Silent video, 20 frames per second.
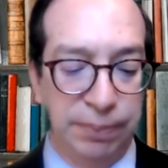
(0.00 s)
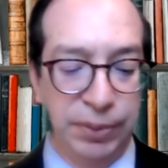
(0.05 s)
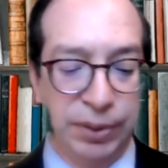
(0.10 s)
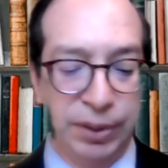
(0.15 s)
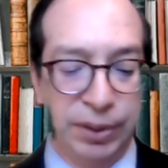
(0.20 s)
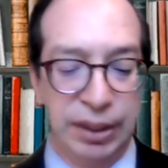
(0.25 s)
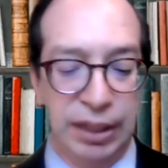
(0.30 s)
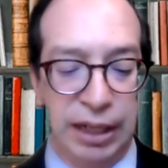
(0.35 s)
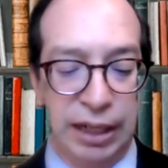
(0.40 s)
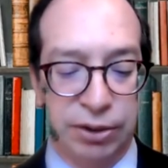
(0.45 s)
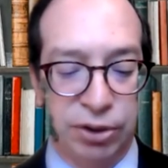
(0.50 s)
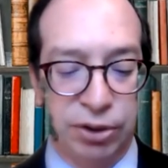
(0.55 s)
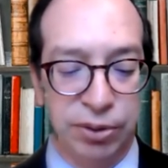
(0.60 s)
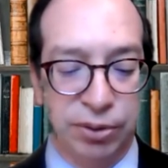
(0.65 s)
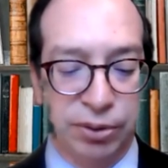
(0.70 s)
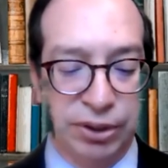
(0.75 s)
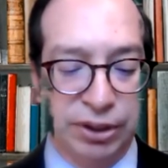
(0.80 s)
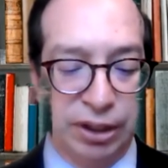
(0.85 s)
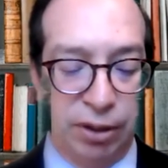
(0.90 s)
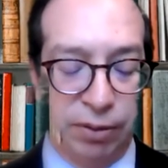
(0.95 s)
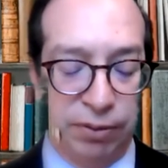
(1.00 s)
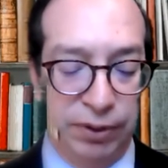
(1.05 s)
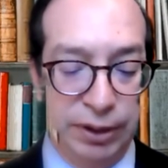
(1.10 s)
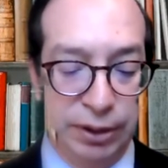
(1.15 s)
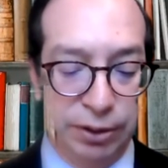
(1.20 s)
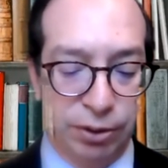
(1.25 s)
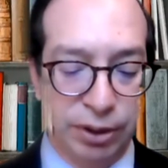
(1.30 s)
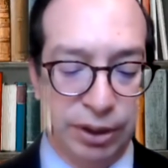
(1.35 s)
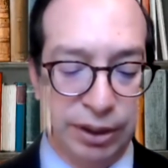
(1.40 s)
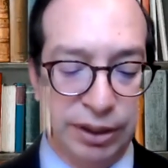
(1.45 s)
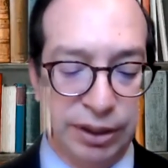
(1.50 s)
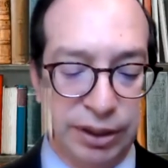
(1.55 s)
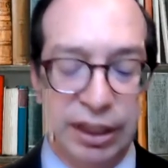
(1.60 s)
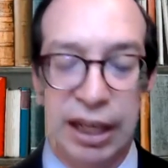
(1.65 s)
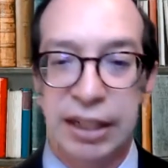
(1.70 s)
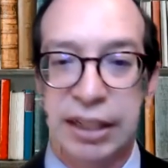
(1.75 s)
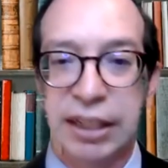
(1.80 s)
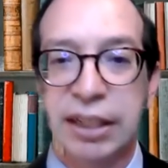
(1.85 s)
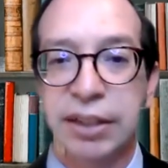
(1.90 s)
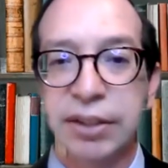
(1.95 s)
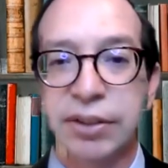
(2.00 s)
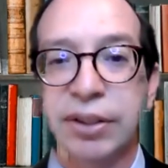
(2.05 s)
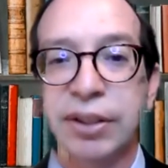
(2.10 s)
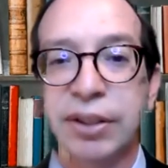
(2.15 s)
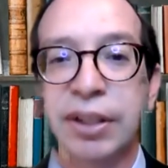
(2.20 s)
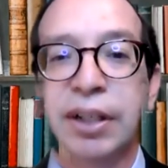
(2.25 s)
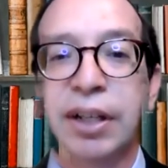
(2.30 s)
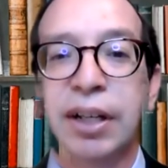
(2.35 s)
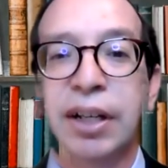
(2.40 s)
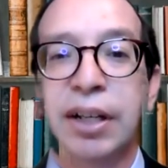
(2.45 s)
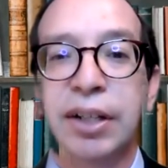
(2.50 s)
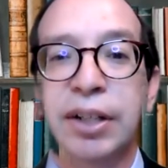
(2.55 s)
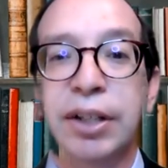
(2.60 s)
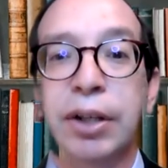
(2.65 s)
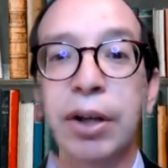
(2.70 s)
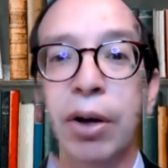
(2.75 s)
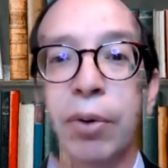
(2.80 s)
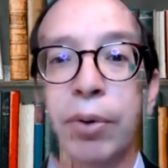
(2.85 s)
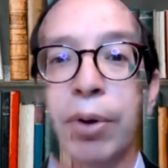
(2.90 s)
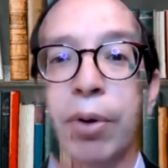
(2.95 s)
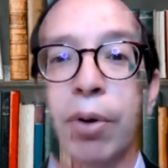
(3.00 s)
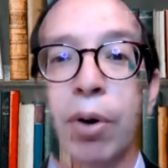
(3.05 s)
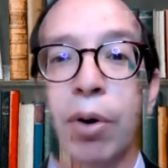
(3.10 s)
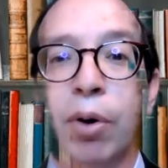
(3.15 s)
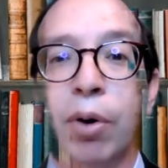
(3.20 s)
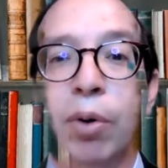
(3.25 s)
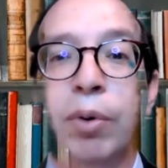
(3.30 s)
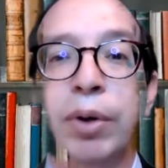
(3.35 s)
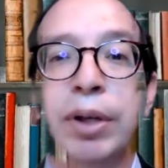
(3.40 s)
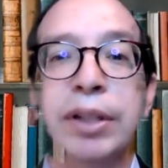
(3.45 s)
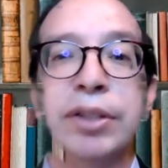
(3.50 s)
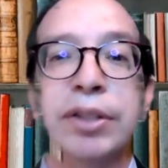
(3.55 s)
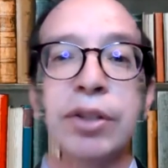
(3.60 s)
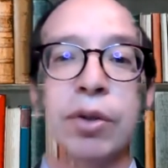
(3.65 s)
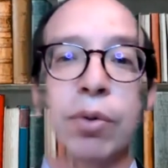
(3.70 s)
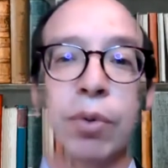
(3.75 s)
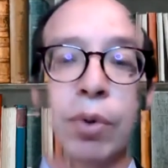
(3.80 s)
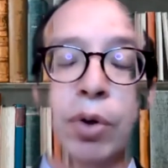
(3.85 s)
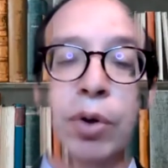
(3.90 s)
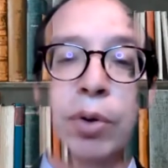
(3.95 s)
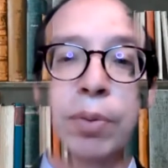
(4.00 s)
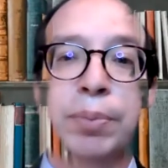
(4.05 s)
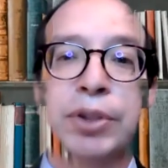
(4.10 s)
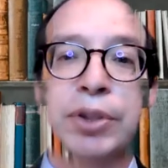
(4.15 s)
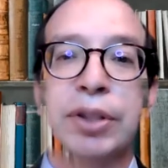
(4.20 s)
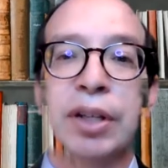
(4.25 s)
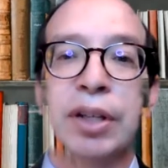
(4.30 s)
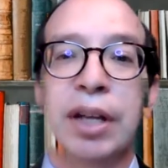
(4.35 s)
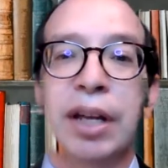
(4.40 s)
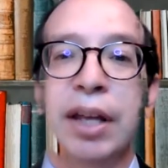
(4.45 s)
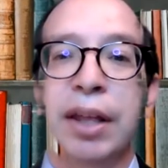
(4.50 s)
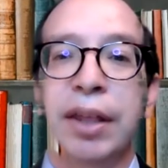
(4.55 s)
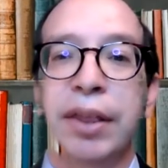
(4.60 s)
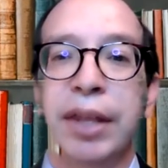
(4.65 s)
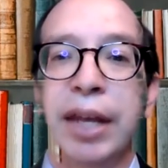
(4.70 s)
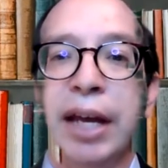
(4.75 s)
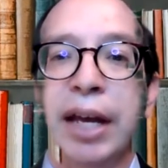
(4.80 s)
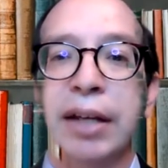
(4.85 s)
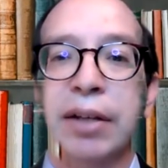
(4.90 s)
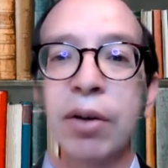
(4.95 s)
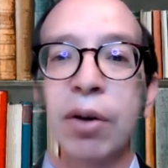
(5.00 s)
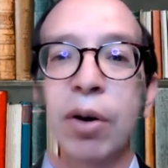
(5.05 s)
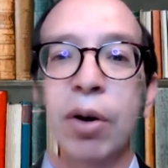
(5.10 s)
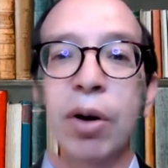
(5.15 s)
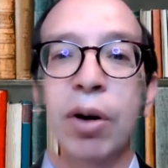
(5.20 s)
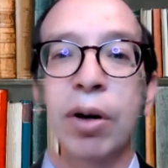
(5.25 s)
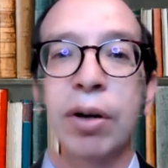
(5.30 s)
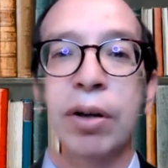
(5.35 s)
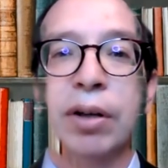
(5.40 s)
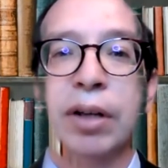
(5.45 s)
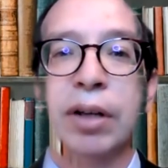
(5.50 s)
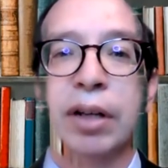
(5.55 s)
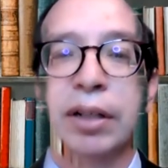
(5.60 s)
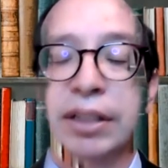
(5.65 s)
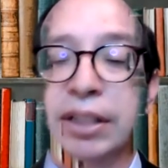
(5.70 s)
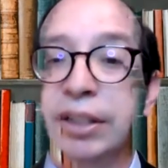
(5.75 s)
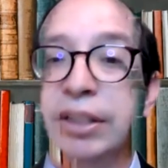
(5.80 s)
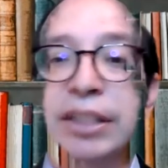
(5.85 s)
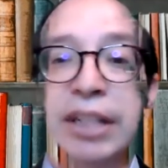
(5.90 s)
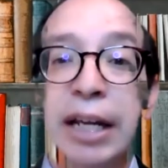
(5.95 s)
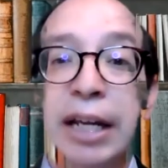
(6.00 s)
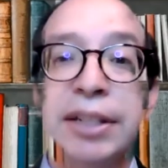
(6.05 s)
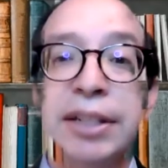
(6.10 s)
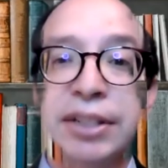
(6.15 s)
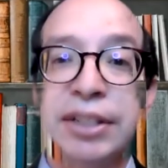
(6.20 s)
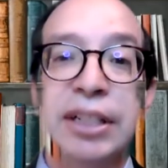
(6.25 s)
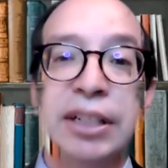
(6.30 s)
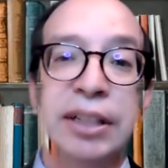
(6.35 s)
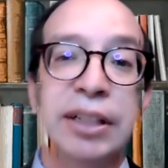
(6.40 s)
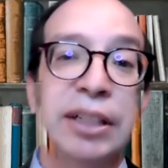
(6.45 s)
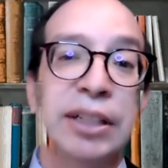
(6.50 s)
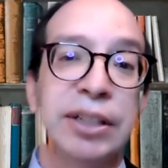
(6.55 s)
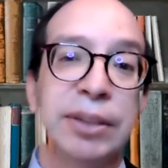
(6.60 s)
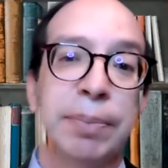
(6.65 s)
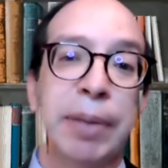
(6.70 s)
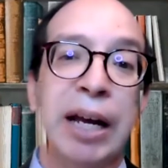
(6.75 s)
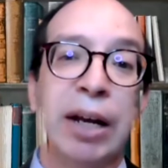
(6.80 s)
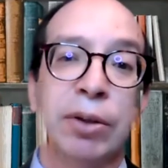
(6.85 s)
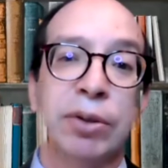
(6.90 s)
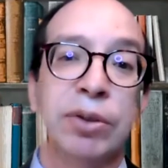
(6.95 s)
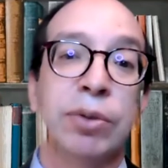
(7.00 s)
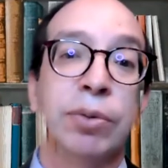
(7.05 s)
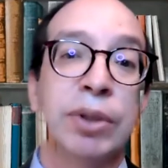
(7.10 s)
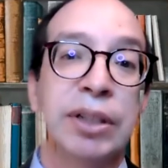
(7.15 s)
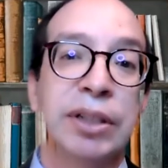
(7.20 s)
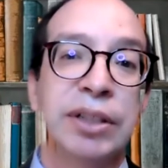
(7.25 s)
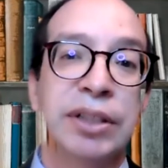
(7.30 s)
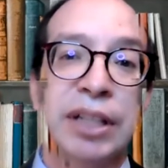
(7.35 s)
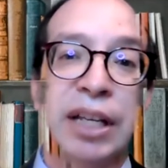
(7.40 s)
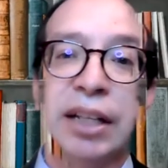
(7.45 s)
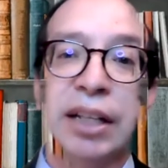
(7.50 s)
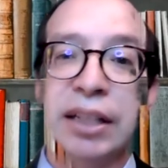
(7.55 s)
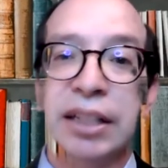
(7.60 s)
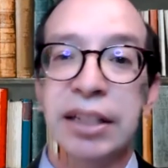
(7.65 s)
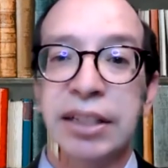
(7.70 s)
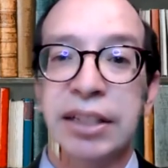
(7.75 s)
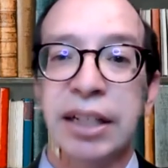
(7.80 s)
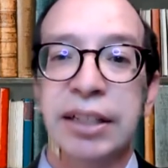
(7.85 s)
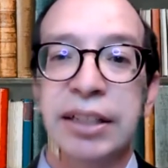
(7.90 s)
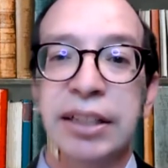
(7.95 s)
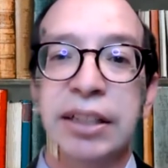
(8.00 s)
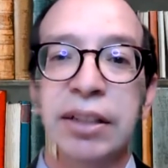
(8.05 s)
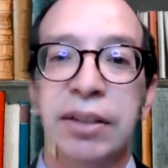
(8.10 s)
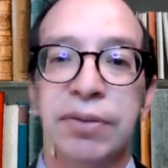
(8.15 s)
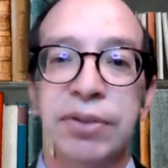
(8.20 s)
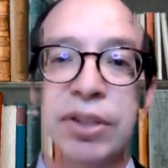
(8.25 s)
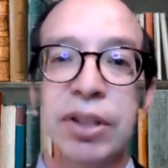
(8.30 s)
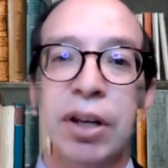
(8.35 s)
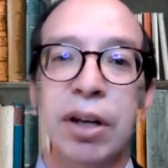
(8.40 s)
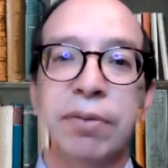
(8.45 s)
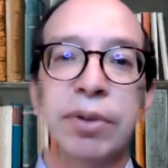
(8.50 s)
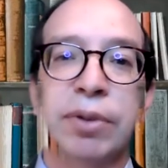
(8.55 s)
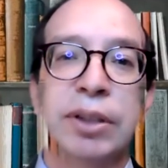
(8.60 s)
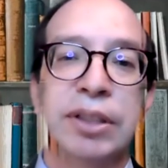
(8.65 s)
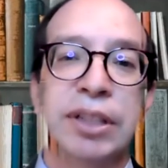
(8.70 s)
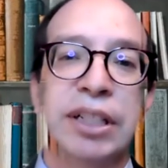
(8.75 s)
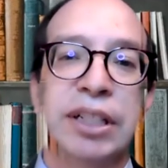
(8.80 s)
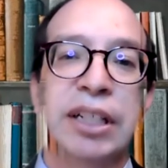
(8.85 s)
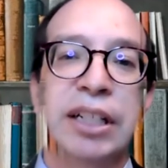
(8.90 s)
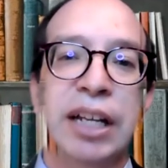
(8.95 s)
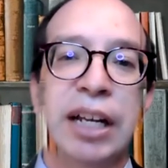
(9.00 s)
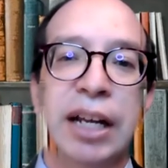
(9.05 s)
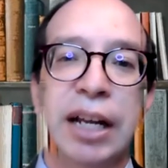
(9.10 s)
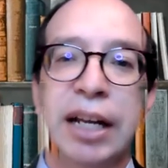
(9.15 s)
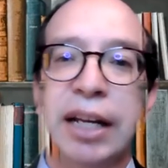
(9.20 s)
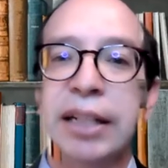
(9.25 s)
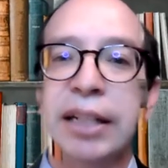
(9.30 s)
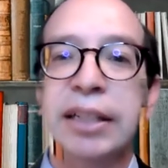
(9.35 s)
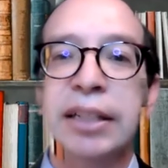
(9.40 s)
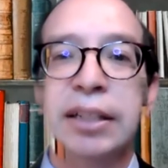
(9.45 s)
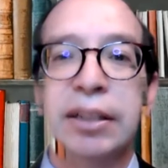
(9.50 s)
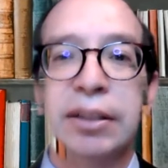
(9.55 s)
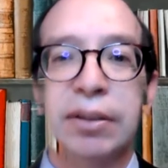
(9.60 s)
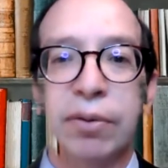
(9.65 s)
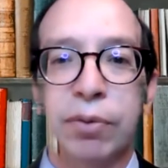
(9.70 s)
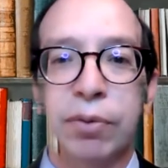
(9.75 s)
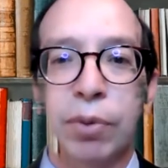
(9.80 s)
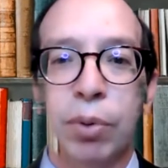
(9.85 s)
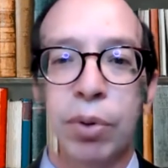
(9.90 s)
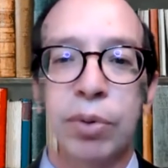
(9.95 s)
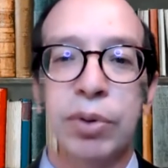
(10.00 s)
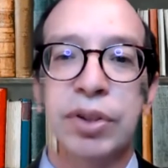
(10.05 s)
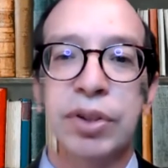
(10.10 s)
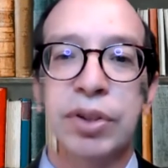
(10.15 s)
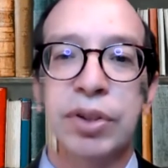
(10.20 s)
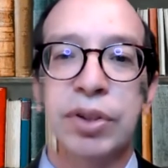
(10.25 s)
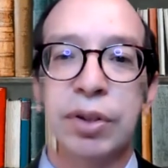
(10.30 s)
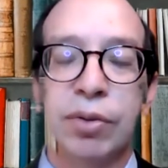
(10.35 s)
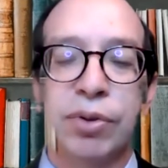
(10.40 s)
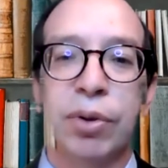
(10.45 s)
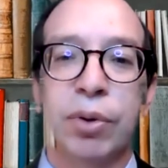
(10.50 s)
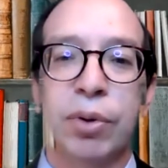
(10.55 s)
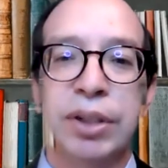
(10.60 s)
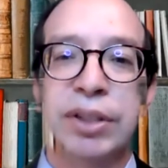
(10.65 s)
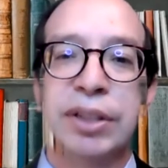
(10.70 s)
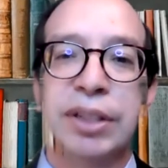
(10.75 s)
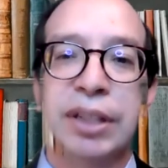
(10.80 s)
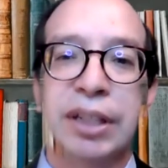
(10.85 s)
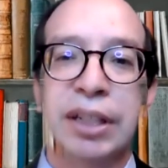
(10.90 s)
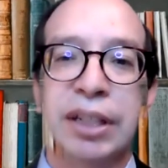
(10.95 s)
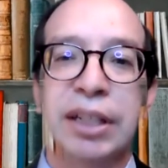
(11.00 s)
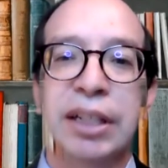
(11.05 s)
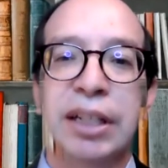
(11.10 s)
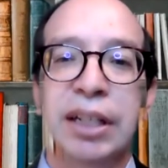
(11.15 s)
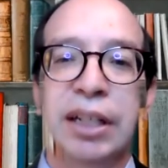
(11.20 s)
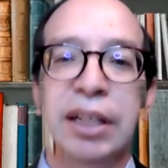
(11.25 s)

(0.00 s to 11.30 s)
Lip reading: national self-interest. That is, there are always groups that are contesting these boundaries and this idea of sovereignty. And of course, there's always the